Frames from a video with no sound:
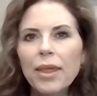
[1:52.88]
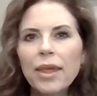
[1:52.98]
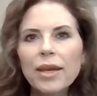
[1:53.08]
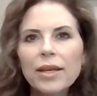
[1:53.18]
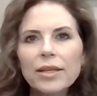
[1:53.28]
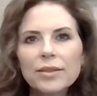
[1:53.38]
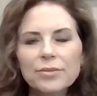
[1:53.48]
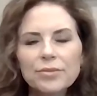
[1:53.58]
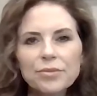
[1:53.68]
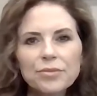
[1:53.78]

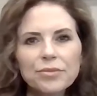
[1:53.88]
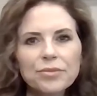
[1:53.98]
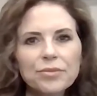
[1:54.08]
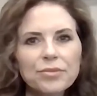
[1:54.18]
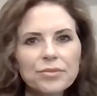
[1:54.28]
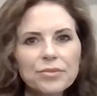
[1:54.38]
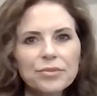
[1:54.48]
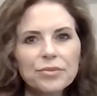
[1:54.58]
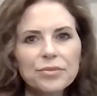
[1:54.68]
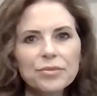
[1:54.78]

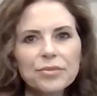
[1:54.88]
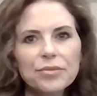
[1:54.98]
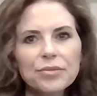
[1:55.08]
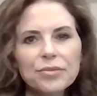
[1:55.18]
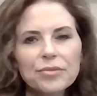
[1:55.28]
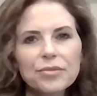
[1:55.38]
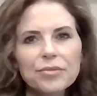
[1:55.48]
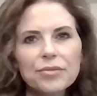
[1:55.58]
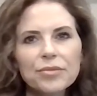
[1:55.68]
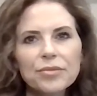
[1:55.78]

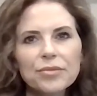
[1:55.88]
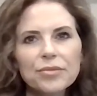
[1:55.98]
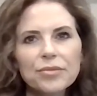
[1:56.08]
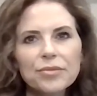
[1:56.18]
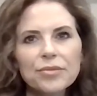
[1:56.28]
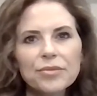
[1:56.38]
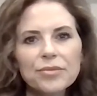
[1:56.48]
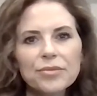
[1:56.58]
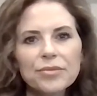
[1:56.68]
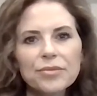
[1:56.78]

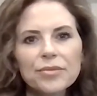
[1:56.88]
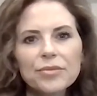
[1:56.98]
No words are spoken by the person on screen.